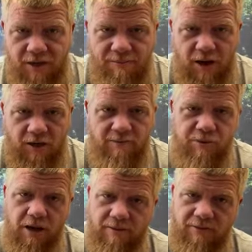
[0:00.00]
about it
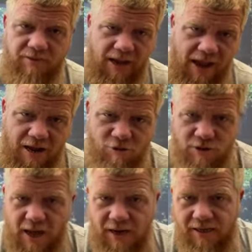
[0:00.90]
probably even
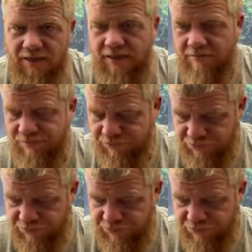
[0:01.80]
hashtagging it